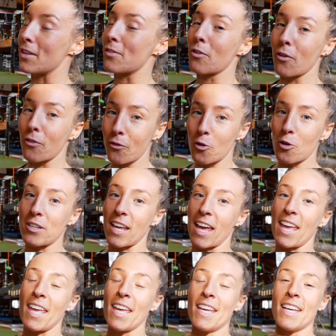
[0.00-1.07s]
for a
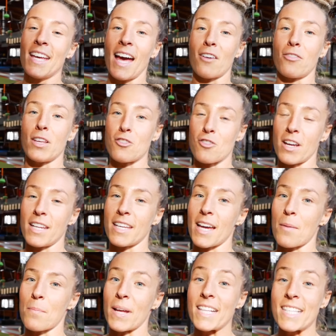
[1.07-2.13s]
4-day athlete training
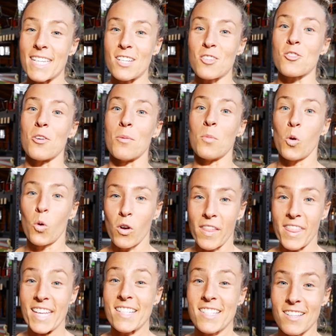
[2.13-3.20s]
camp and teach them all
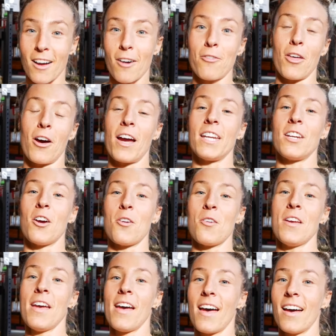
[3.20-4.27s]
of this stuff that I know
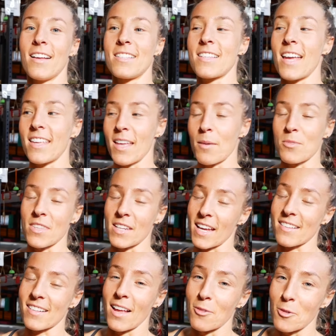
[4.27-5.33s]
to take them to the
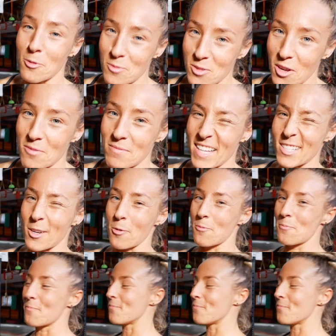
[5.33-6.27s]
next level. So let's go.